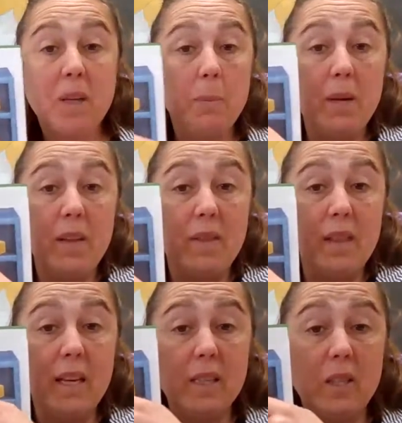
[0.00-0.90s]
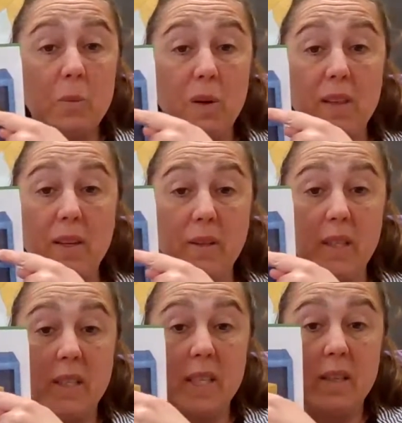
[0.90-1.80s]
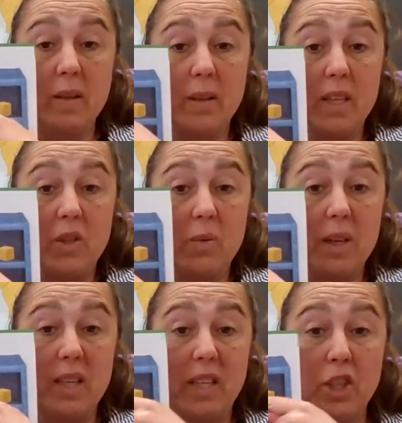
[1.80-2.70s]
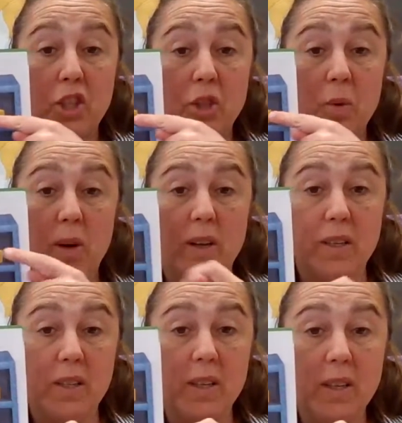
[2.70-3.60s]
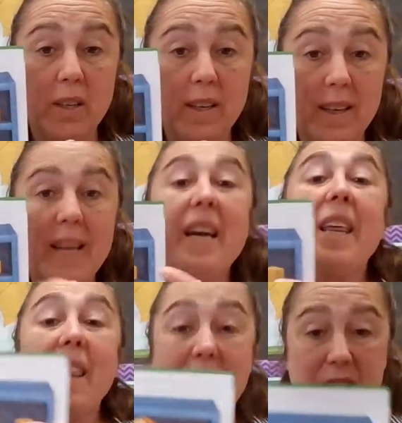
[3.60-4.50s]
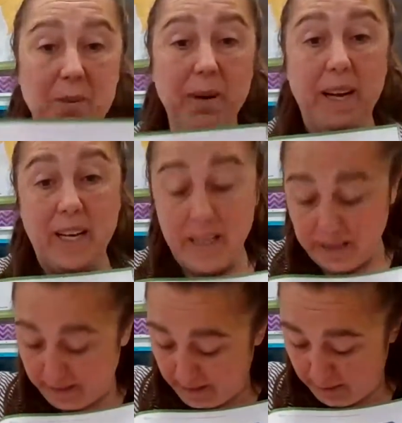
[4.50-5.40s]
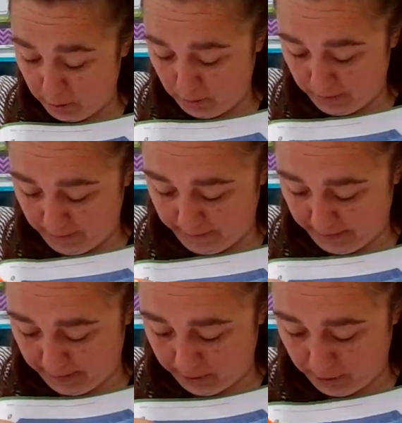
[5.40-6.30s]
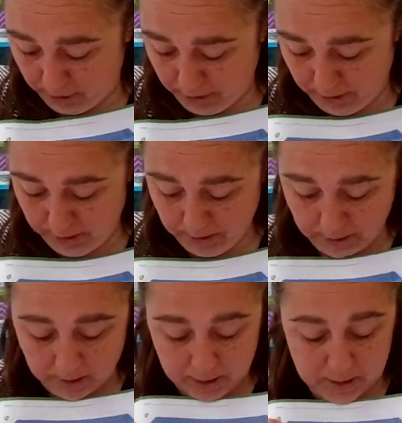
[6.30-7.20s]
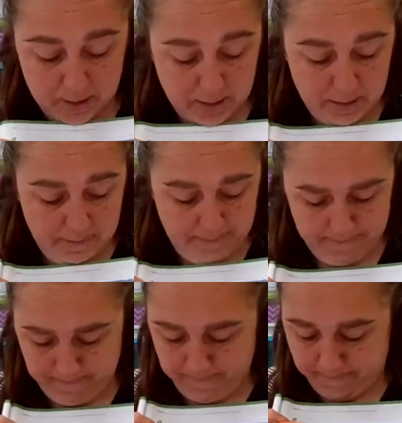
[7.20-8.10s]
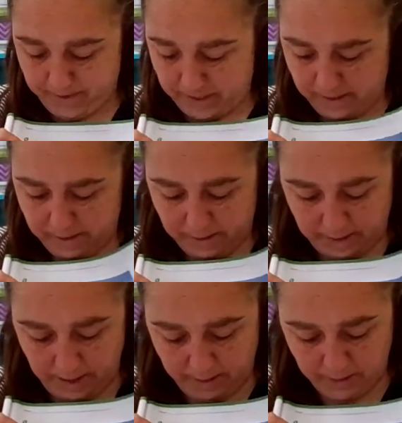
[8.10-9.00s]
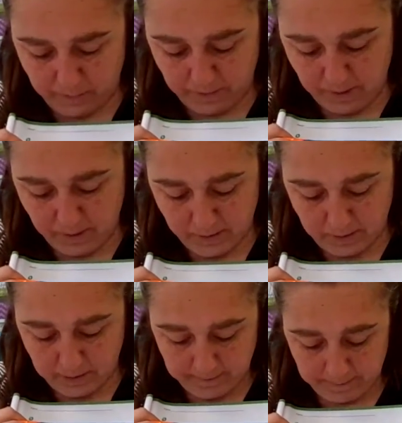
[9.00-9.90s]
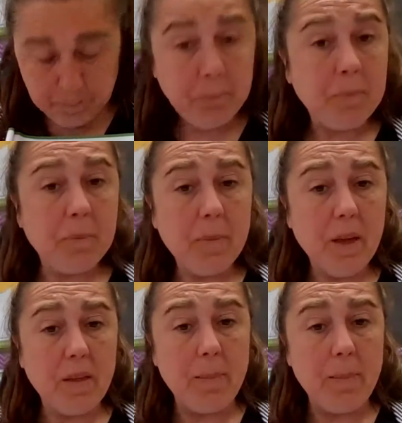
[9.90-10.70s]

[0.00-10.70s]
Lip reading: But in this one, there's a cylinder that's really short. That's right, it's the tuna fish. Is it the tennis balls, the